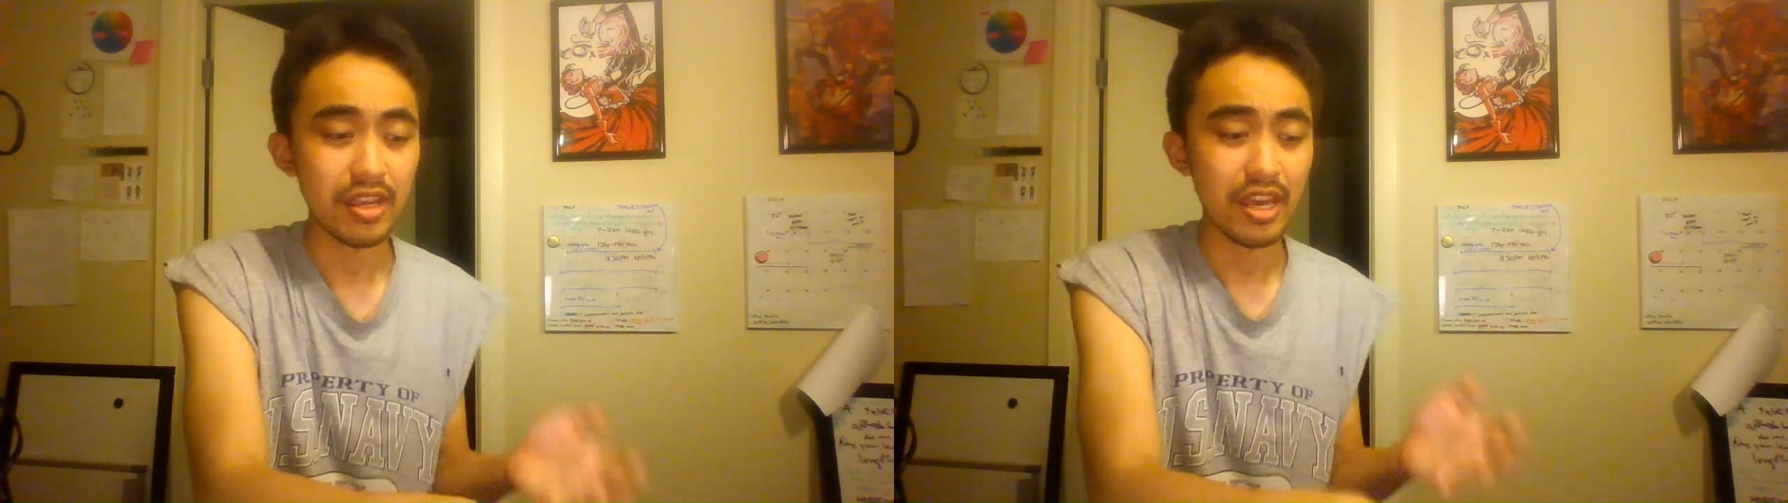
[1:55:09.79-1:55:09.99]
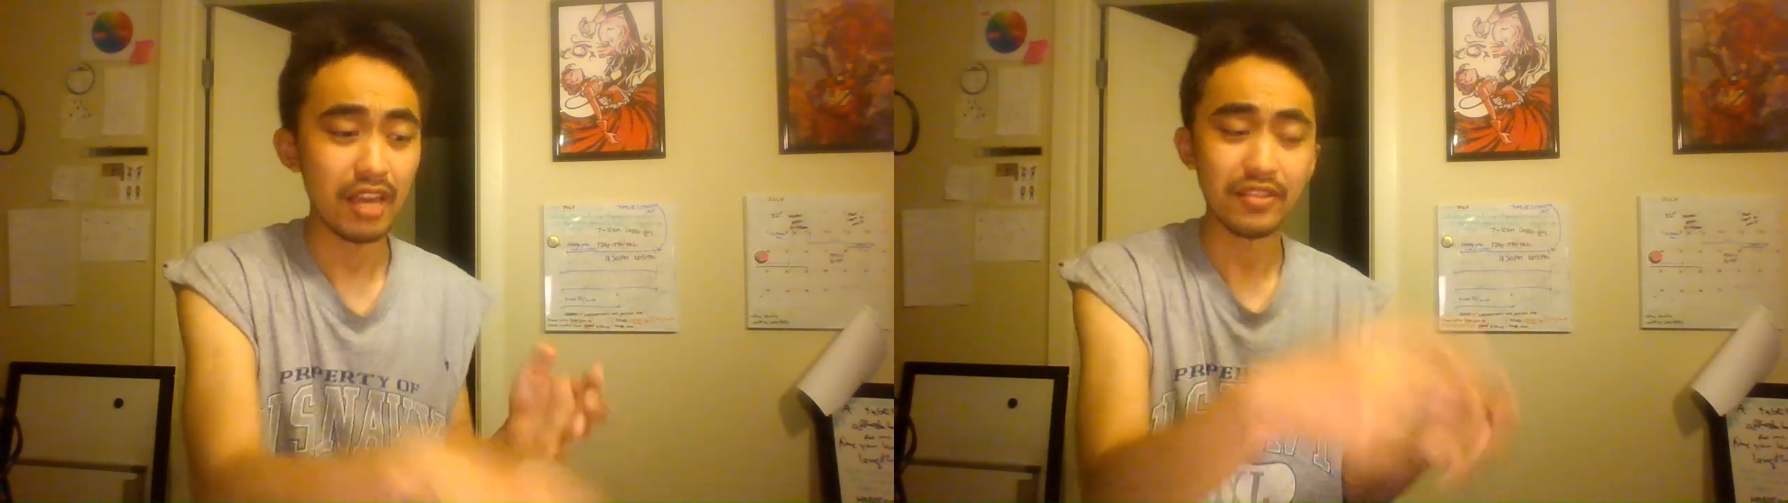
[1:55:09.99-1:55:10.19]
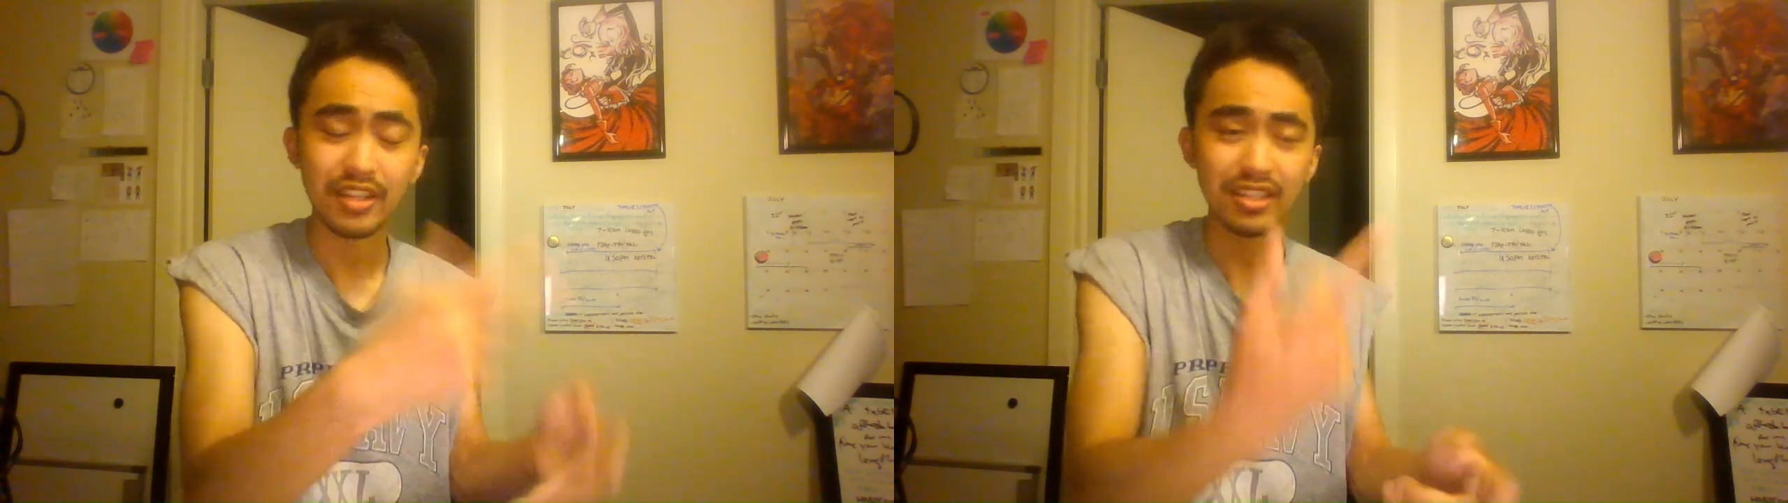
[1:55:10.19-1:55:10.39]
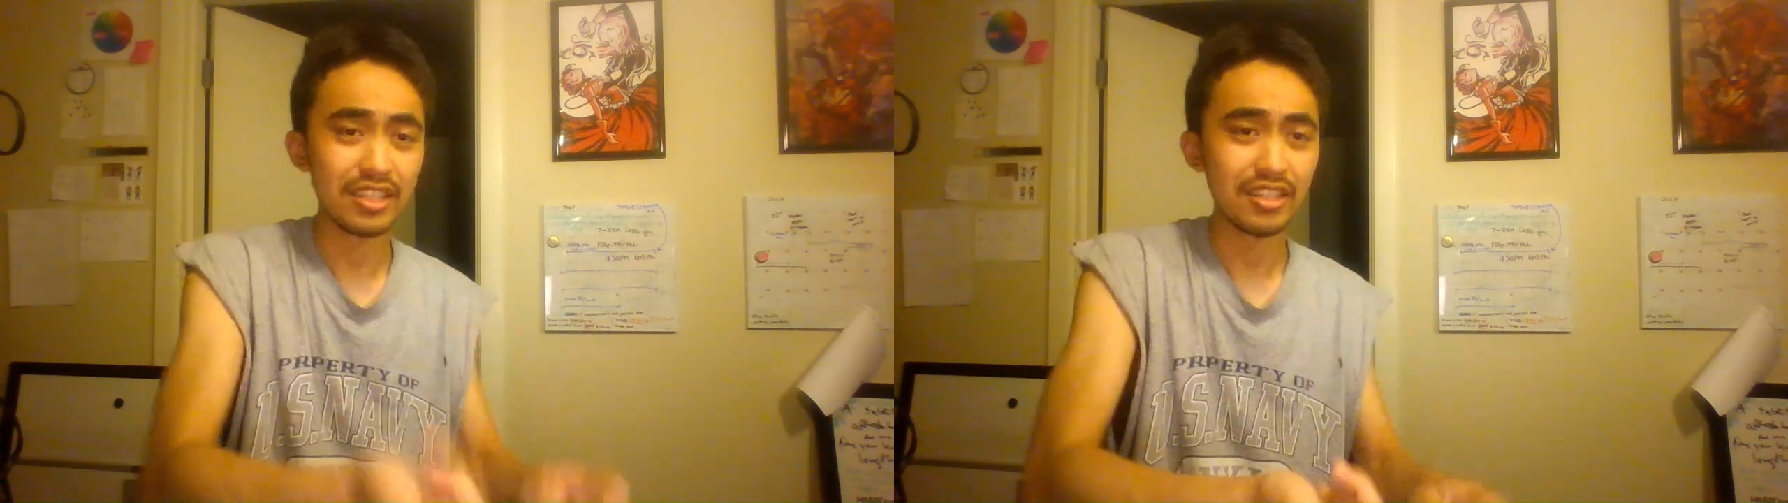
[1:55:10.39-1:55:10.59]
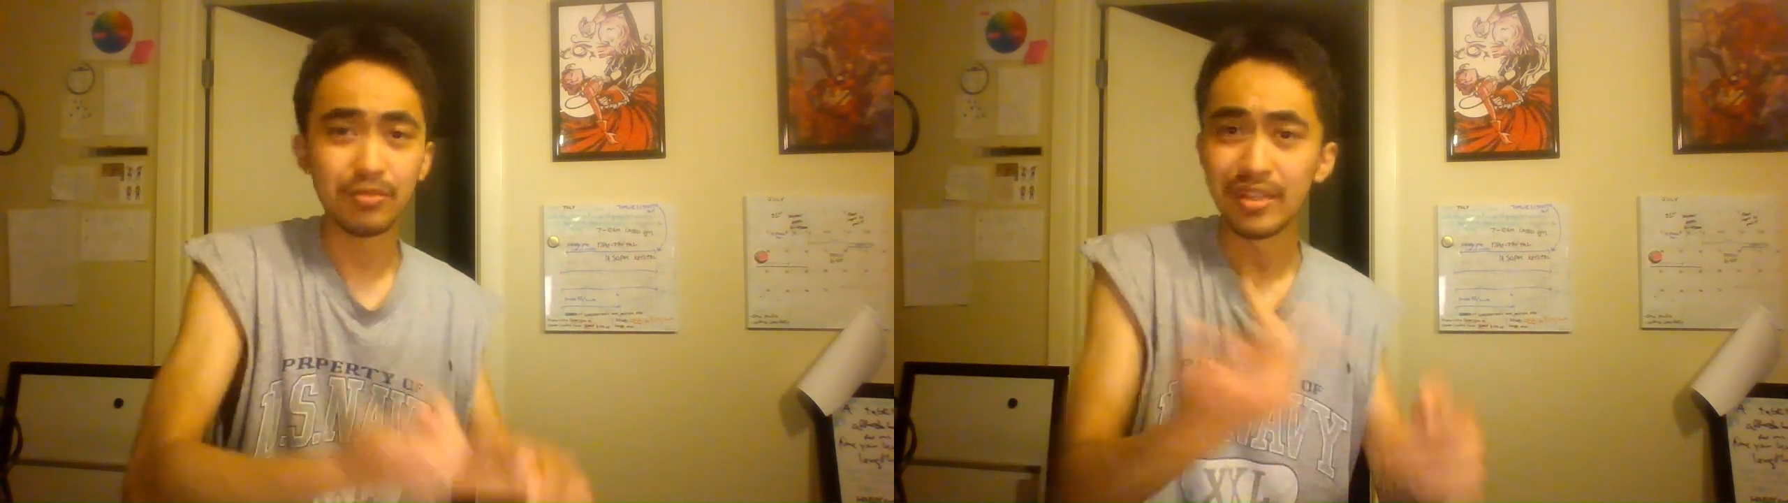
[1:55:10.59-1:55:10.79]
having
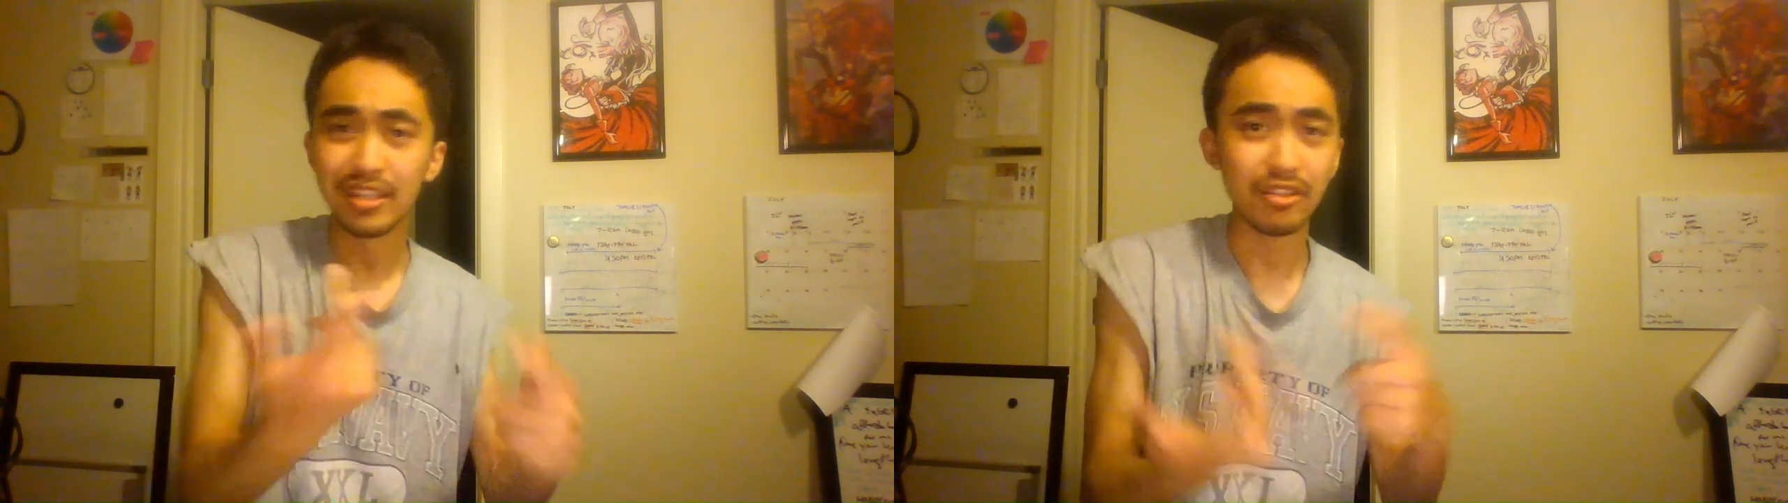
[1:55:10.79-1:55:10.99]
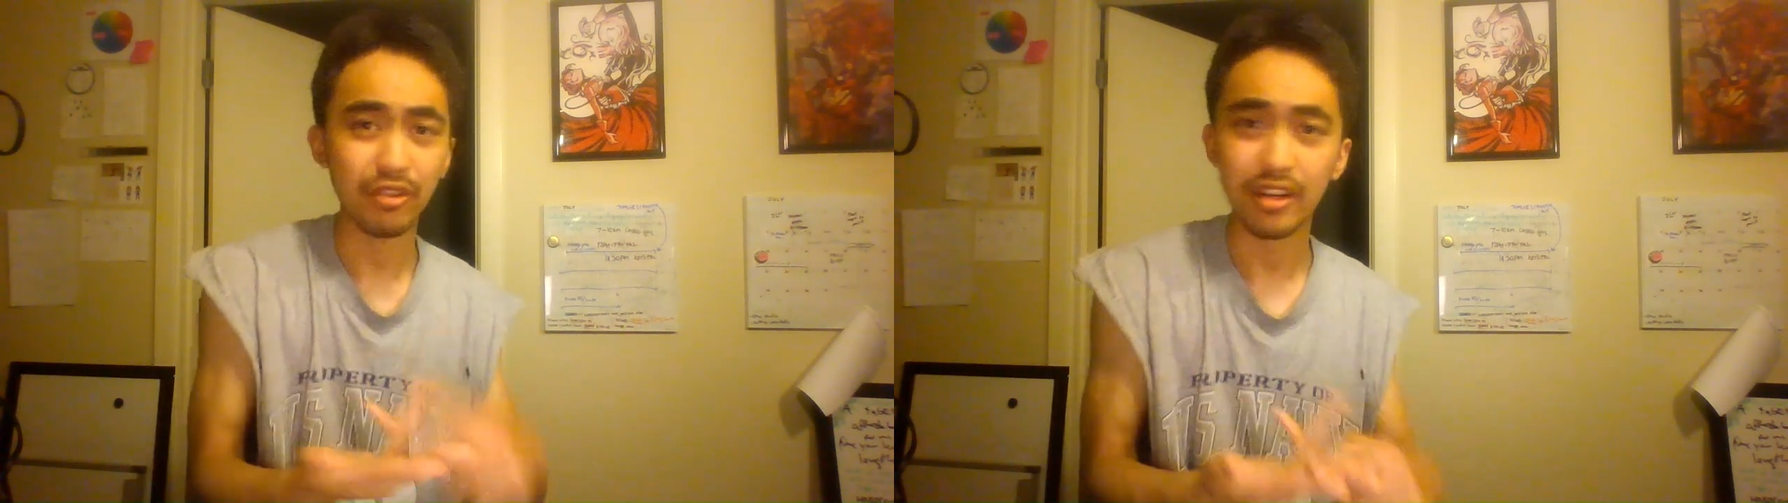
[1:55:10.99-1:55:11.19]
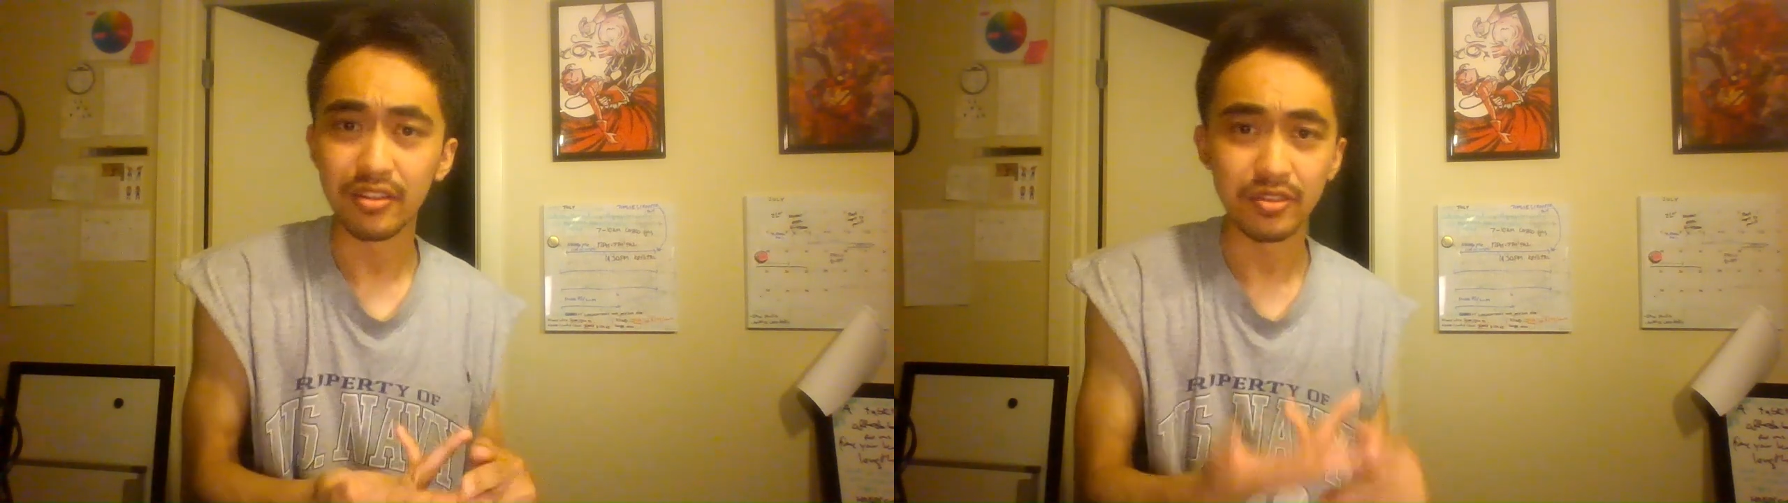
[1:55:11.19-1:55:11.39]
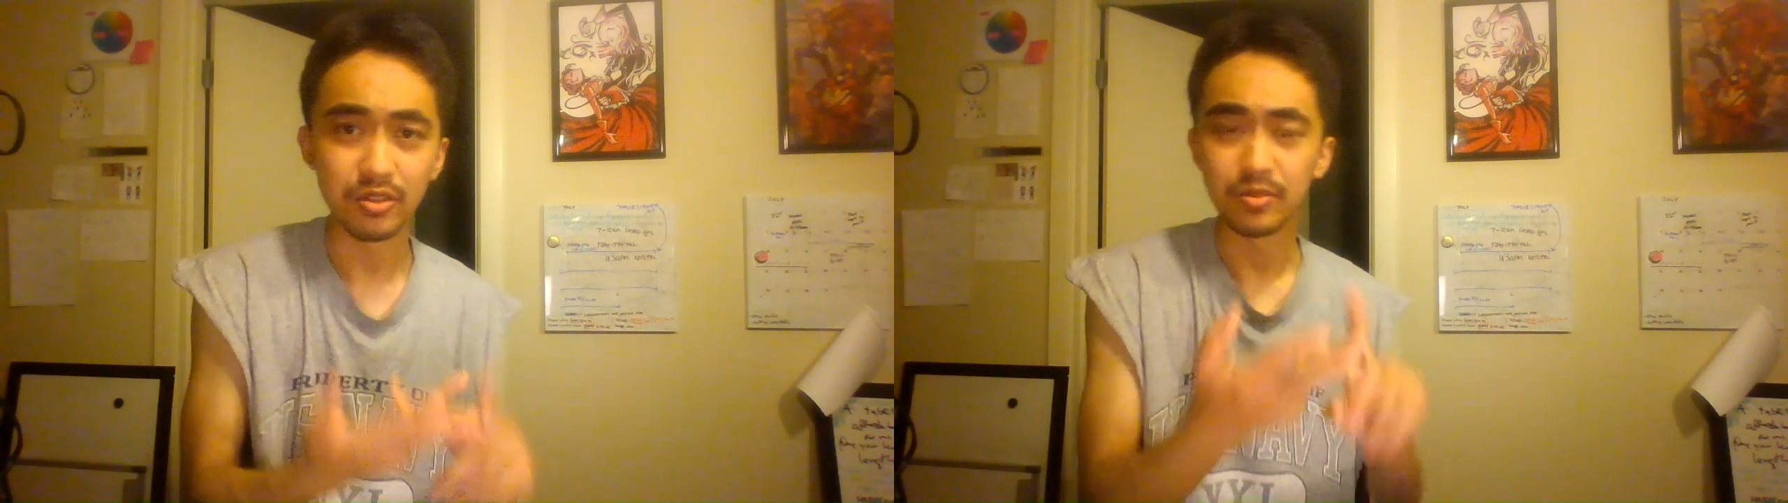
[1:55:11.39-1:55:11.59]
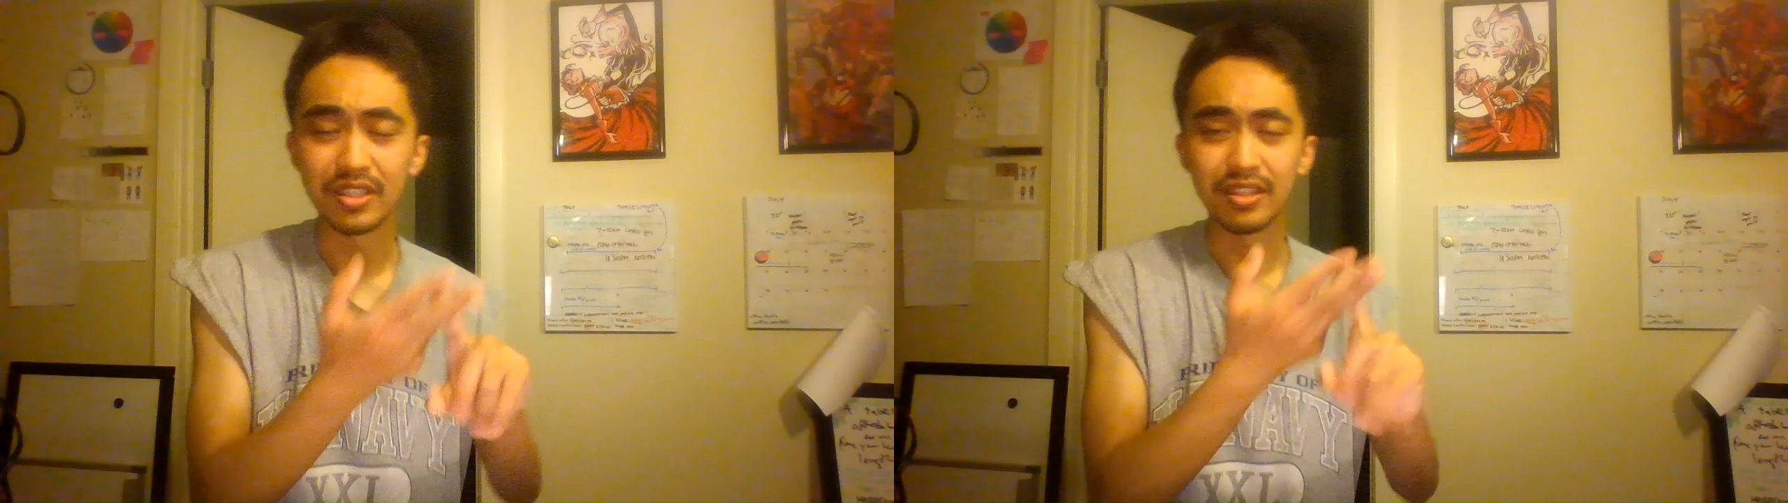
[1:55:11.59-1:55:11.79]
ideas, being creative, and
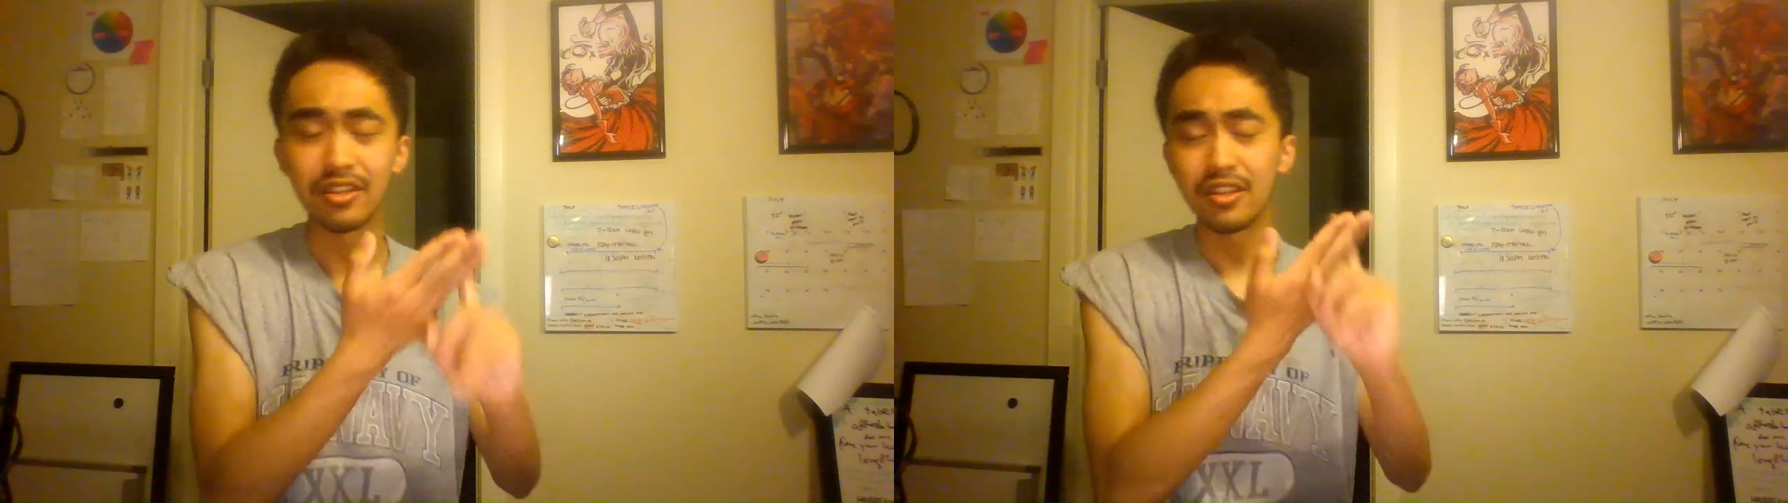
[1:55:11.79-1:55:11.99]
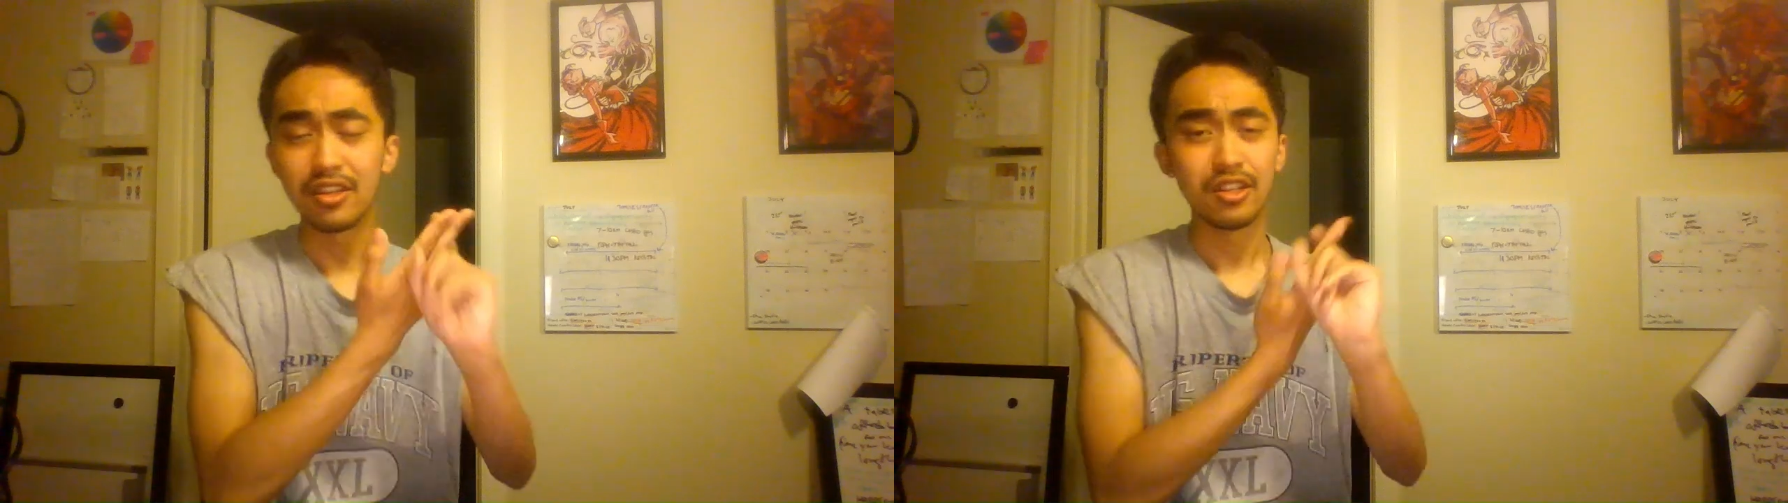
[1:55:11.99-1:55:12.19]
just being like,